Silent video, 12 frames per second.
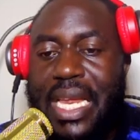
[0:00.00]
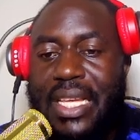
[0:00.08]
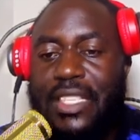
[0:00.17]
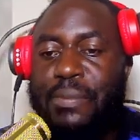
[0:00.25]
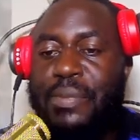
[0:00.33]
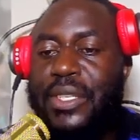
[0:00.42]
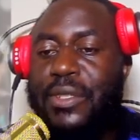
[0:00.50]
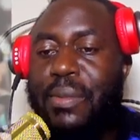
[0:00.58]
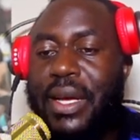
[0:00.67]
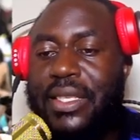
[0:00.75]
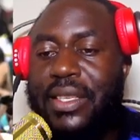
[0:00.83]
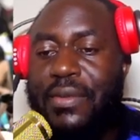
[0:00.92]
expressed
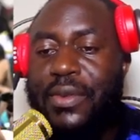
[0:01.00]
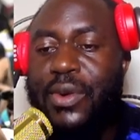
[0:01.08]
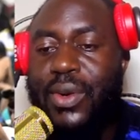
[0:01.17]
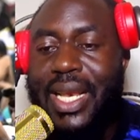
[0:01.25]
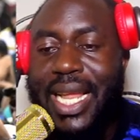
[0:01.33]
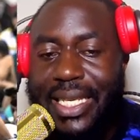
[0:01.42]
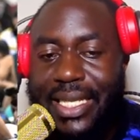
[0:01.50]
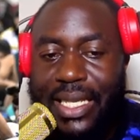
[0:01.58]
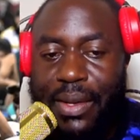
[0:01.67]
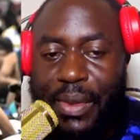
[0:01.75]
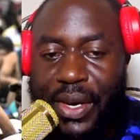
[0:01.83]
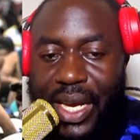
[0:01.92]
by several Latin
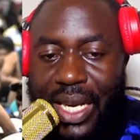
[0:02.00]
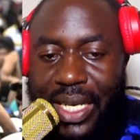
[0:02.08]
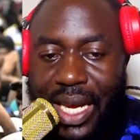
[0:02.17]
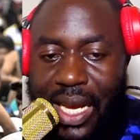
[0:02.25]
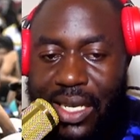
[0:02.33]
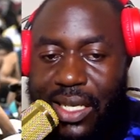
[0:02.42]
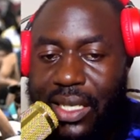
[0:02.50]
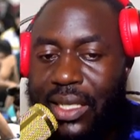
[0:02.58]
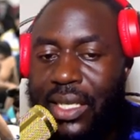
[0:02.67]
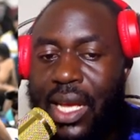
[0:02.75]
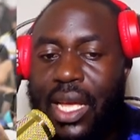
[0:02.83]
American countries,